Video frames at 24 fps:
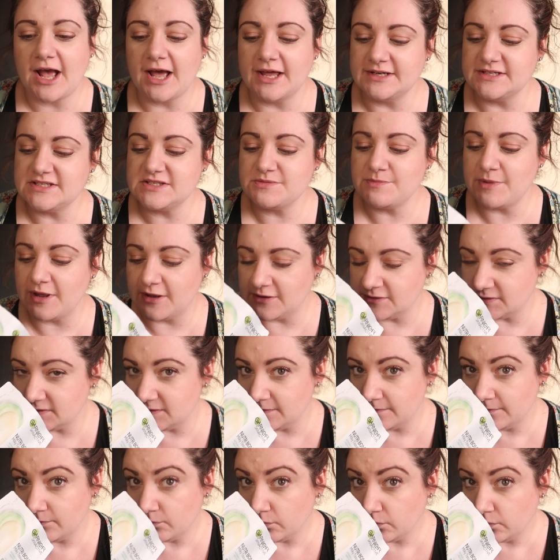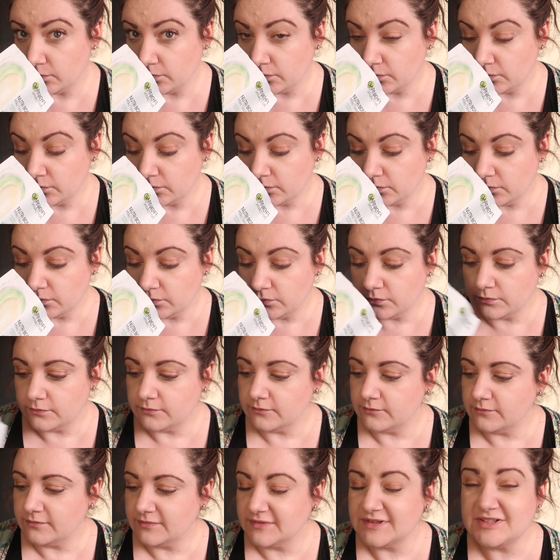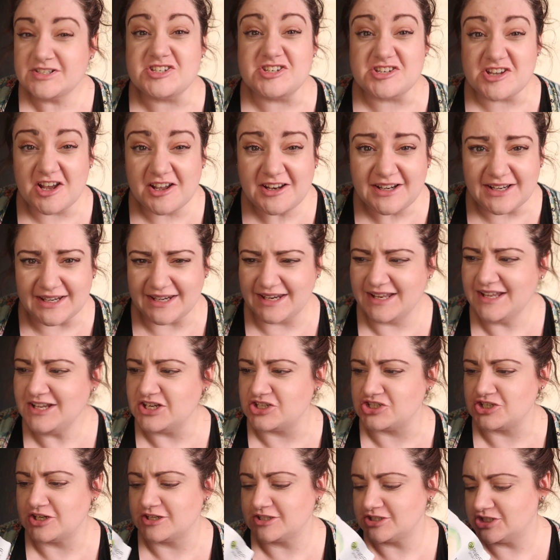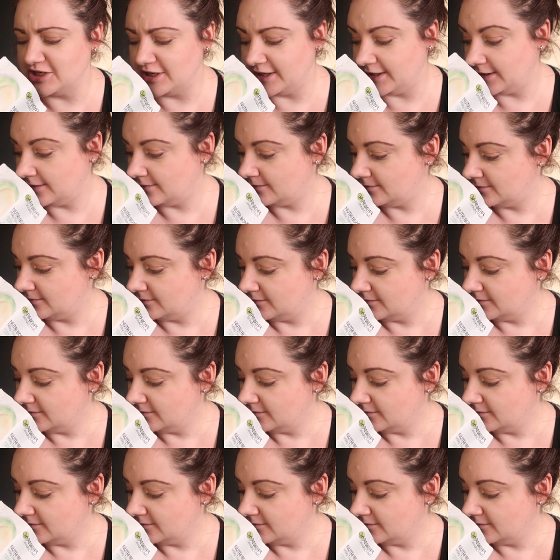and it smells delish, actually.